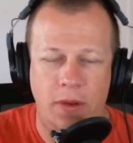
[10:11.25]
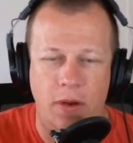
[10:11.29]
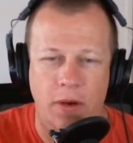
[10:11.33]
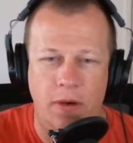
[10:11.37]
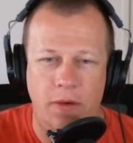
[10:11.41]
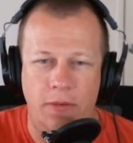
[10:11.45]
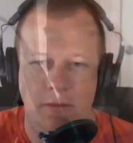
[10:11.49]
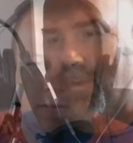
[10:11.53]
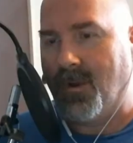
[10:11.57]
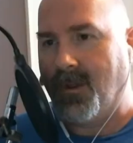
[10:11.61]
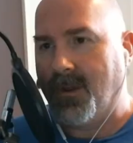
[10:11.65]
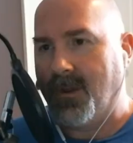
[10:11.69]

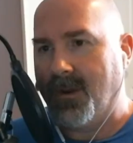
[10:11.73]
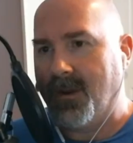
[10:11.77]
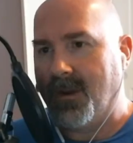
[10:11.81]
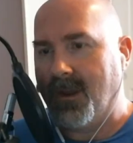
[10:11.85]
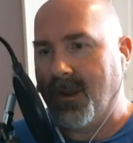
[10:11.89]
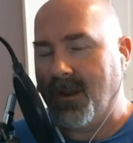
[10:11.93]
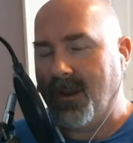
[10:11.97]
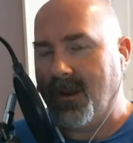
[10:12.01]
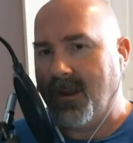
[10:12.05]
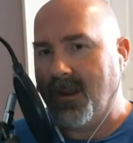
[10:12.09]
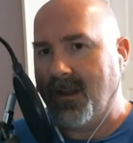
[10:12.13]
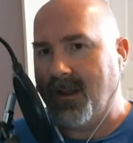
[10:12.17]
Well,
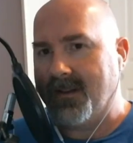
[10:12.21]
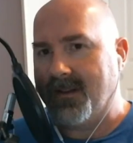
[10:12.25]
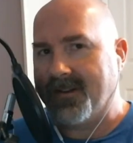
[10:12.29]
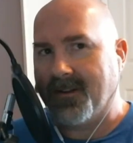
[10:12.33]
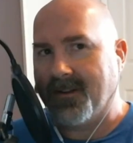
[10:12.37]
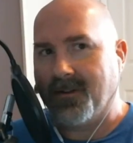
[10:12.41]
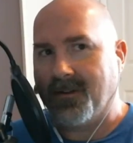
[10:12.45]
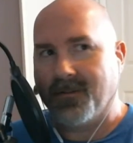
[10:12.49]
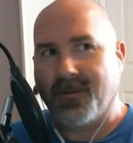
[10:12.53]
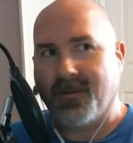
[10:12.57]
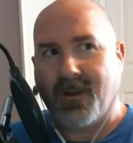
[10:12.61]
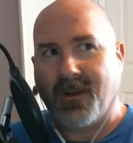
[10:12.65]
and as
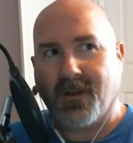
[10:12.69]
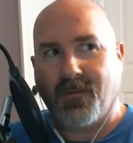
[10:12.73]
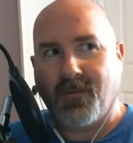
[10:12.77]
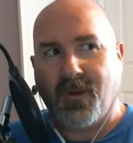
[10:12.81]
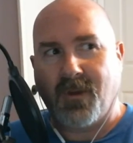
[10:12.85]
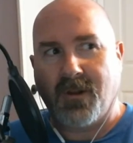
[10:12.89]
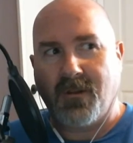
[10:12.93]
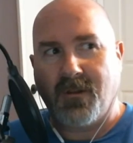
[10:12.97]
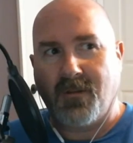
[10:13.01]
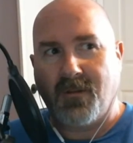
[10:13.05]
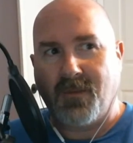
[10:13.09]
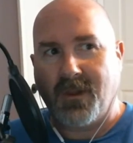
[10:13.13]
I'll talk
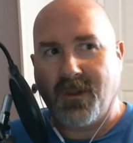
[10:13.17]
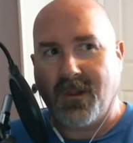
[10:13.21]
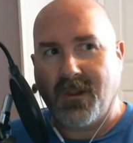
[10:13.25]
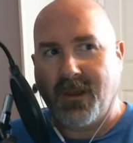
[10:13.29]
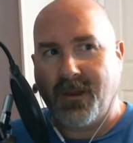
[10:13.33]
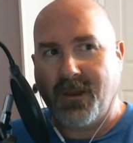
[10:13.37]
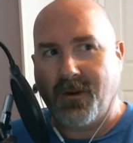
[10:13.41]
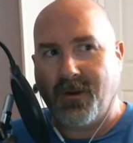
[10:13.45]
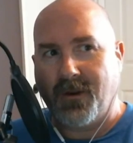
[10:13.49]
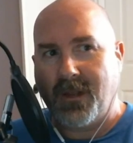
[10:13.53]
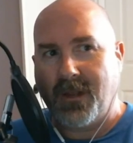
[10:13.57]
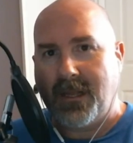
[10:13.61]
about a little bit
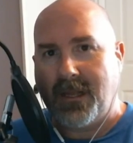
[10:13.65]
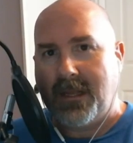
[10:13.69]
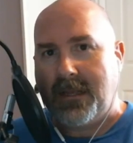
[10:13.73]
later,